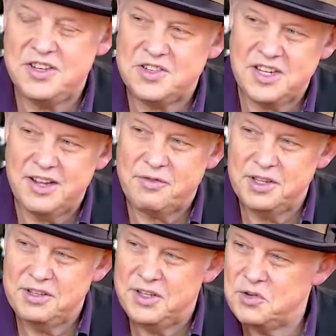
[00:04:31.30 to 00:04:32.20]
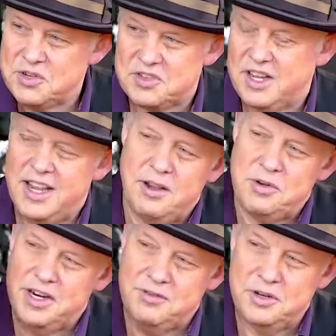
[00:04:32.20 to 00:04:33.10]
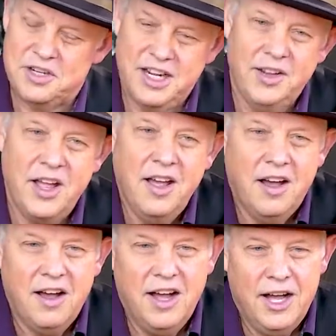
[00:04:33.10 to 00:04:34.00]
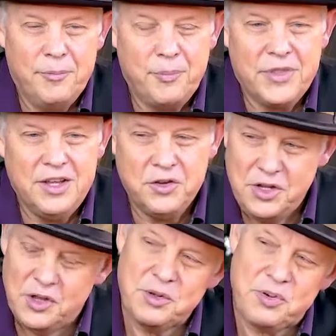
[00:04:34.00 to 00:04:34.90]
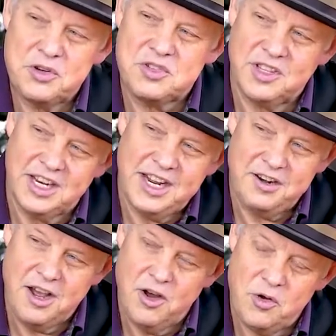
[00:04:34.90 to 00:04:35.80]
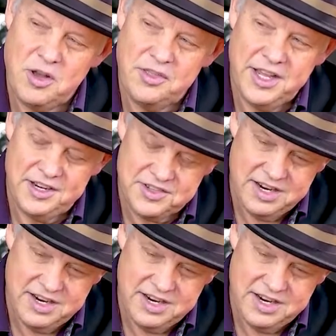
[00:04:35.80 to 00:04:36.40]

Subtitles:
stuff that you just say, yeah, whatever, okay. You're the only person that I know that has